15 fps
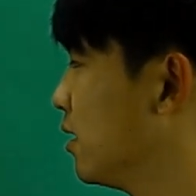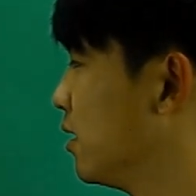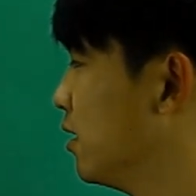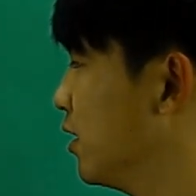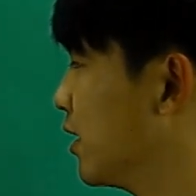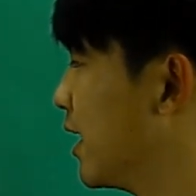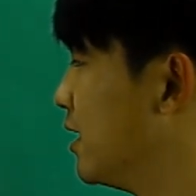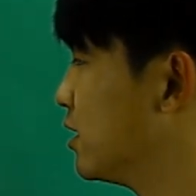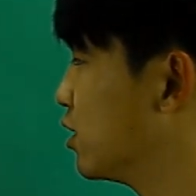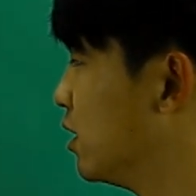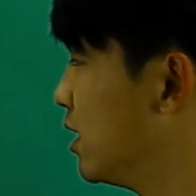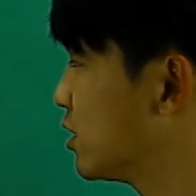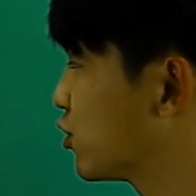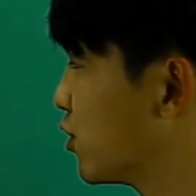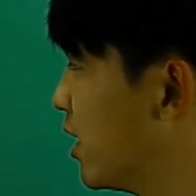Okay, so
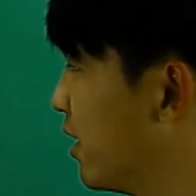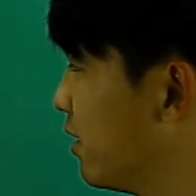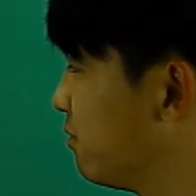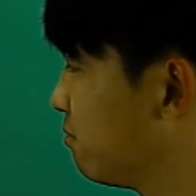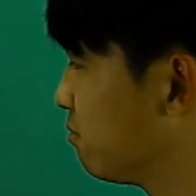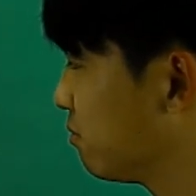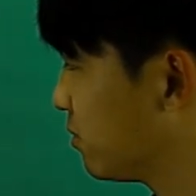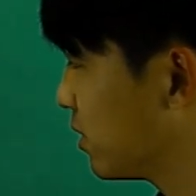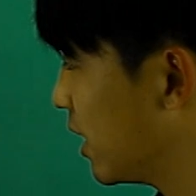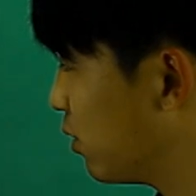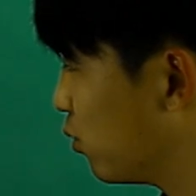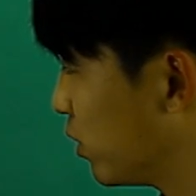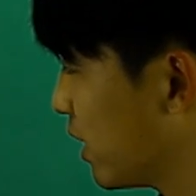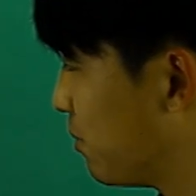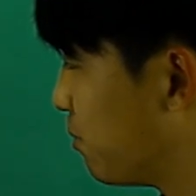let's try and get
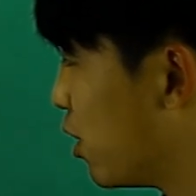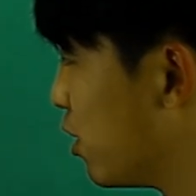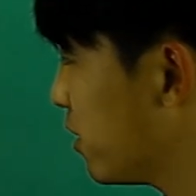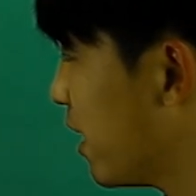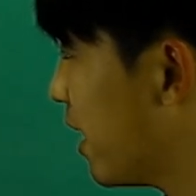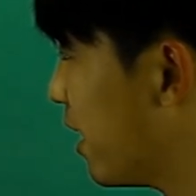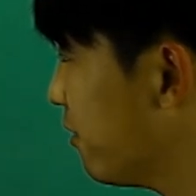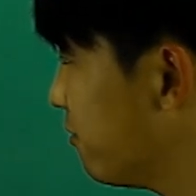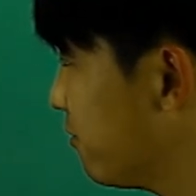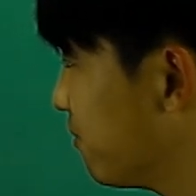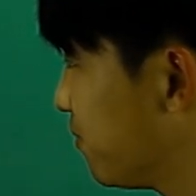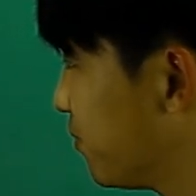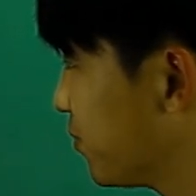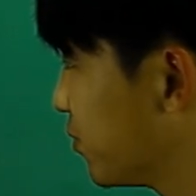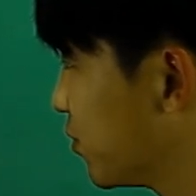what they both have.
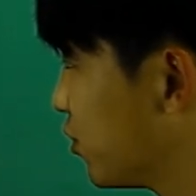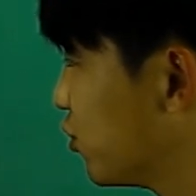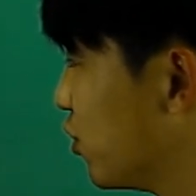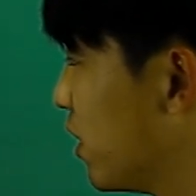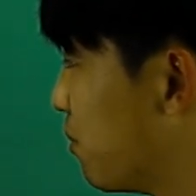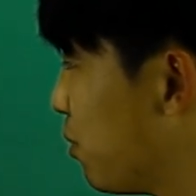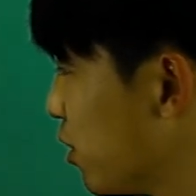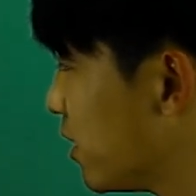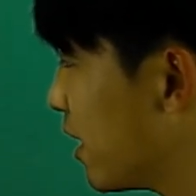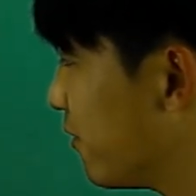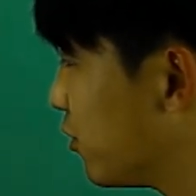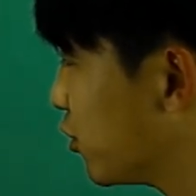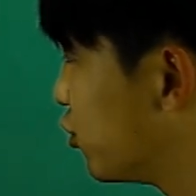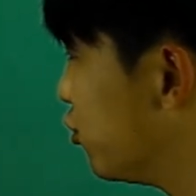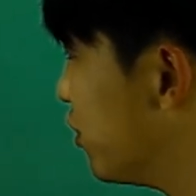So they both have
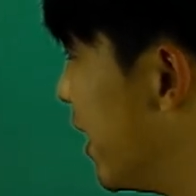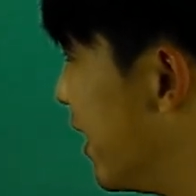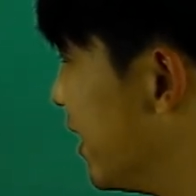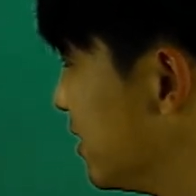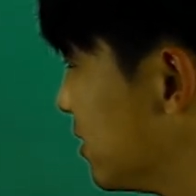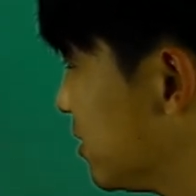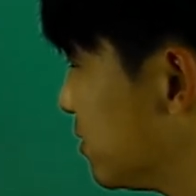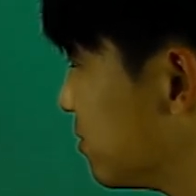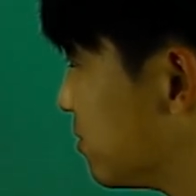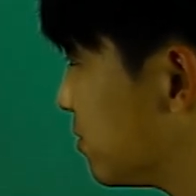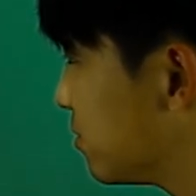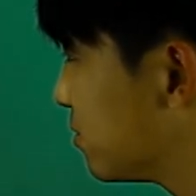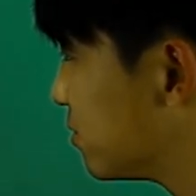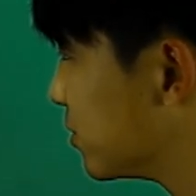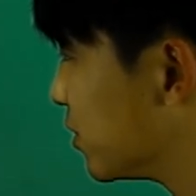the two a's,
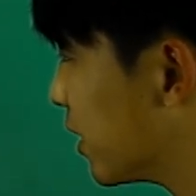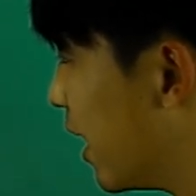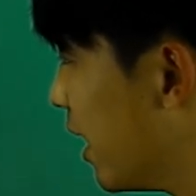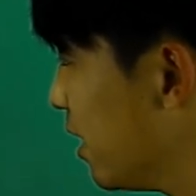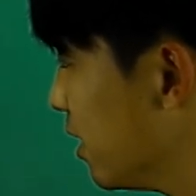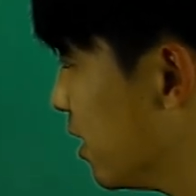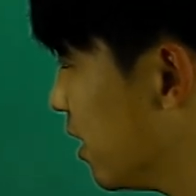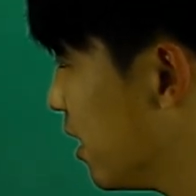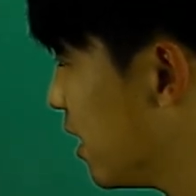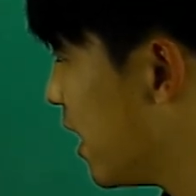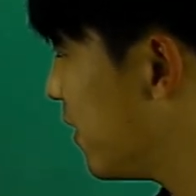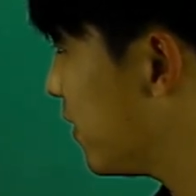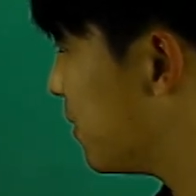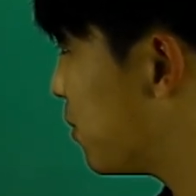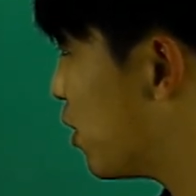okay?
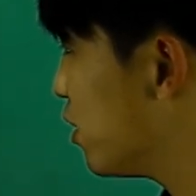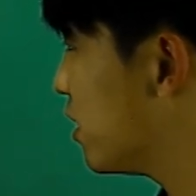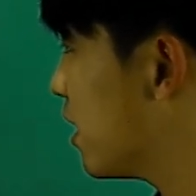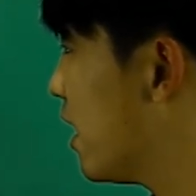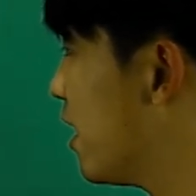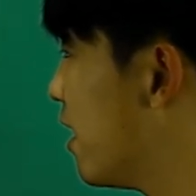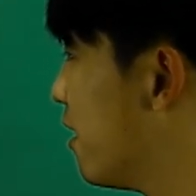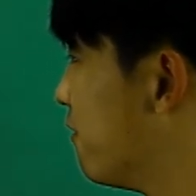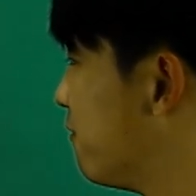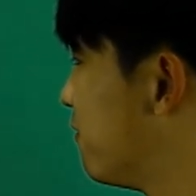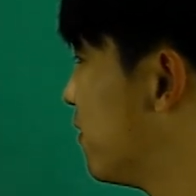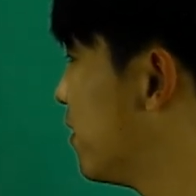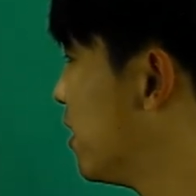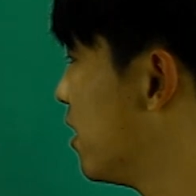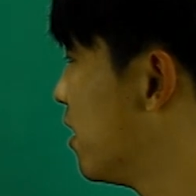And they both have
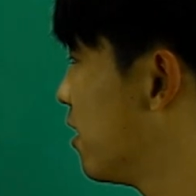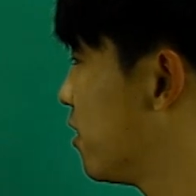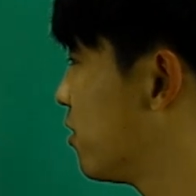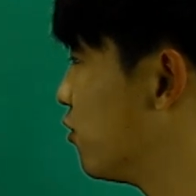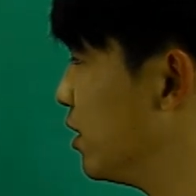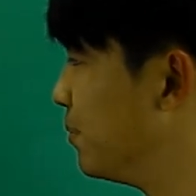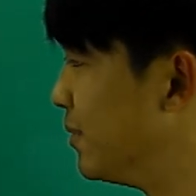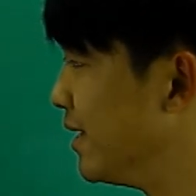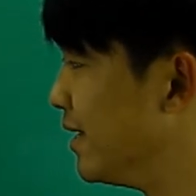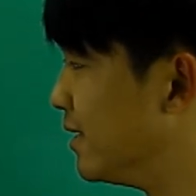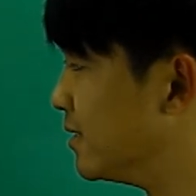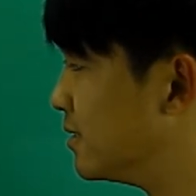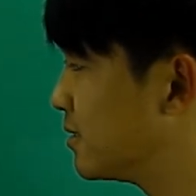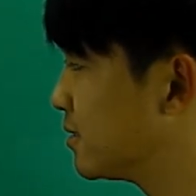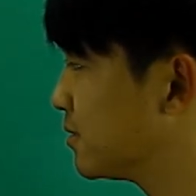three
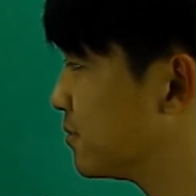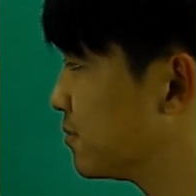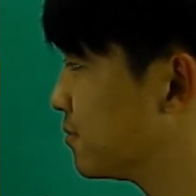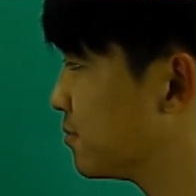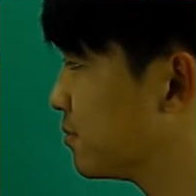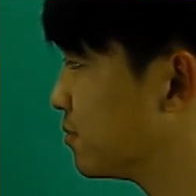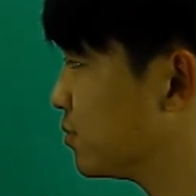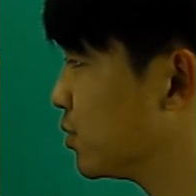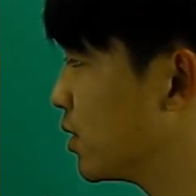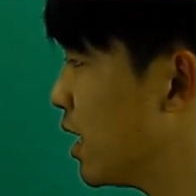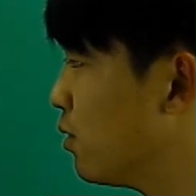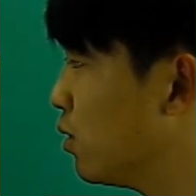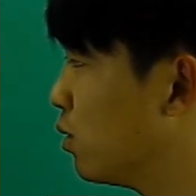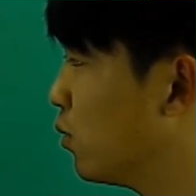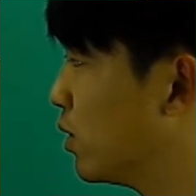b's. Okay,
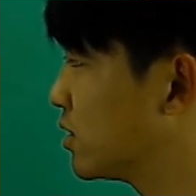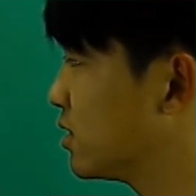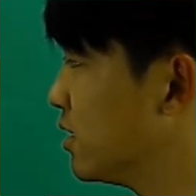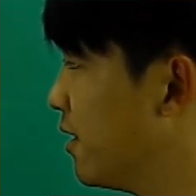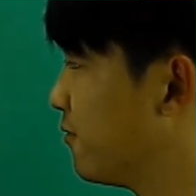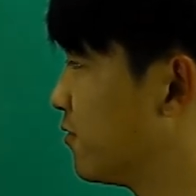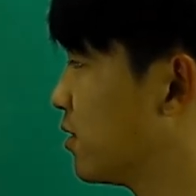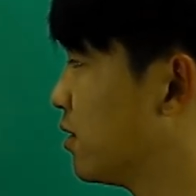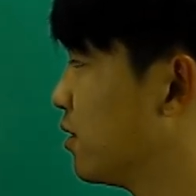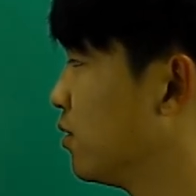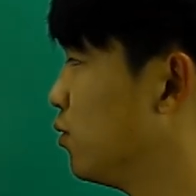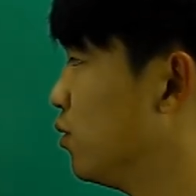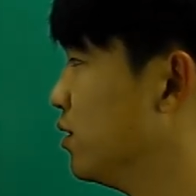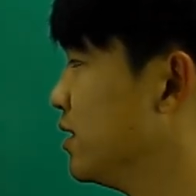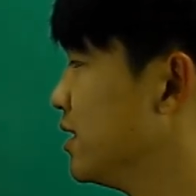well, what's left?
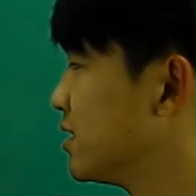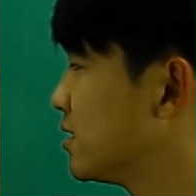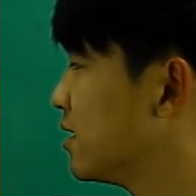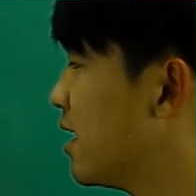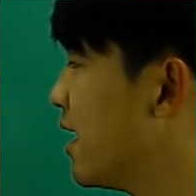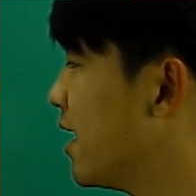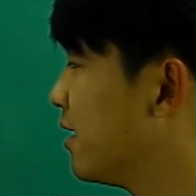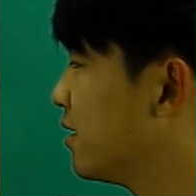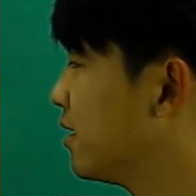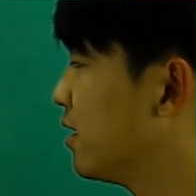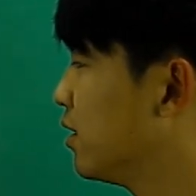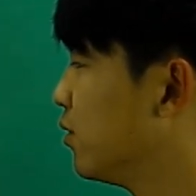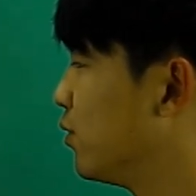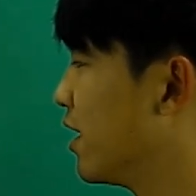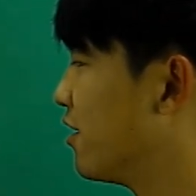Well, on this side,
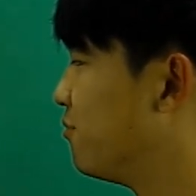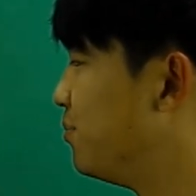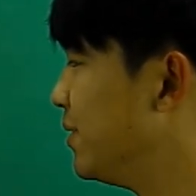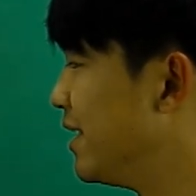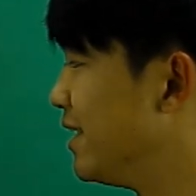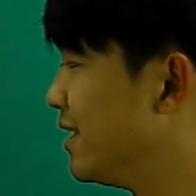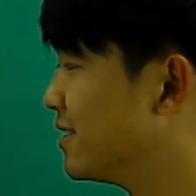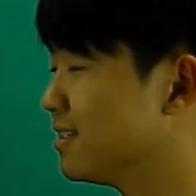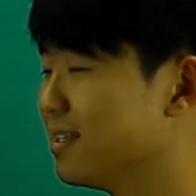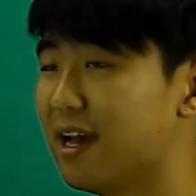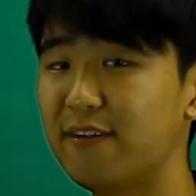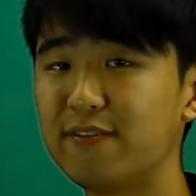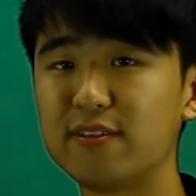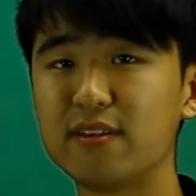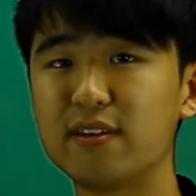we have b is
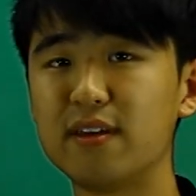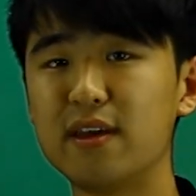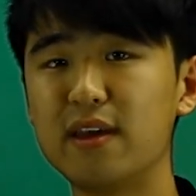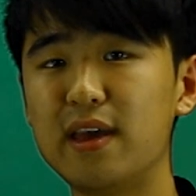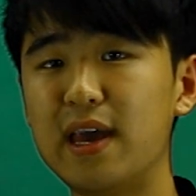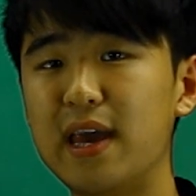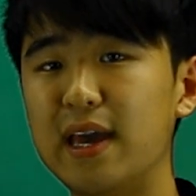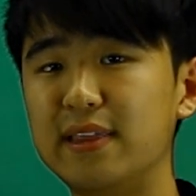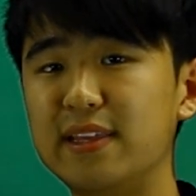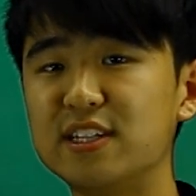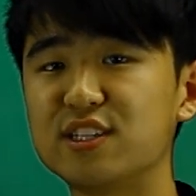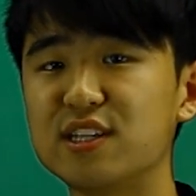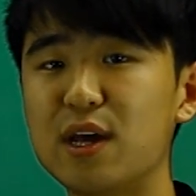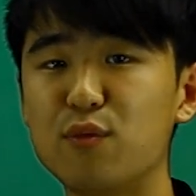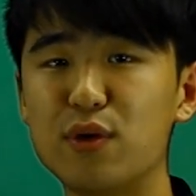left, and this
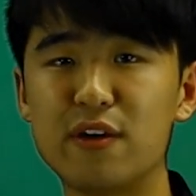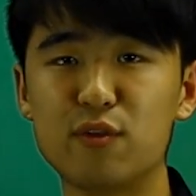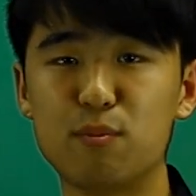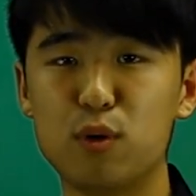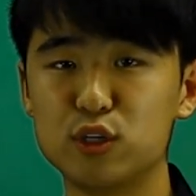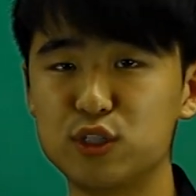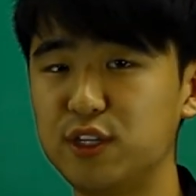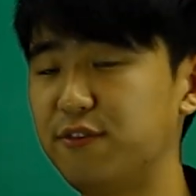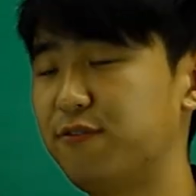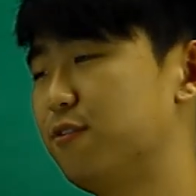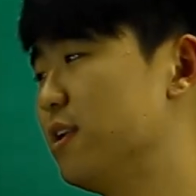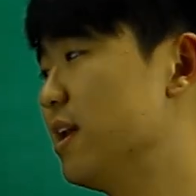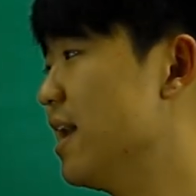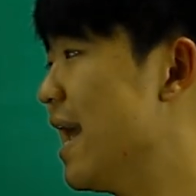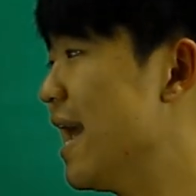side we have a positive
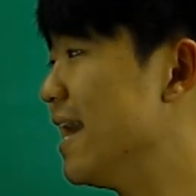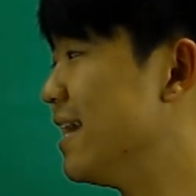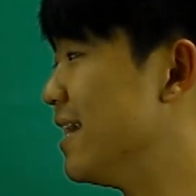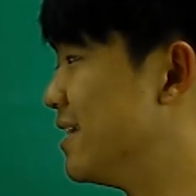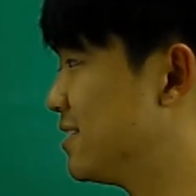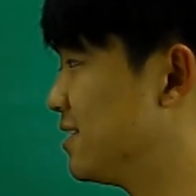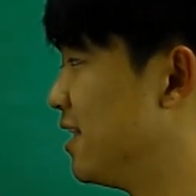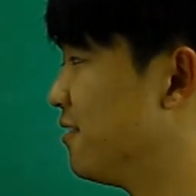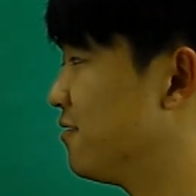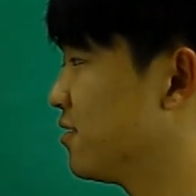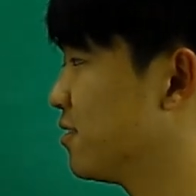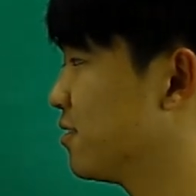a is left.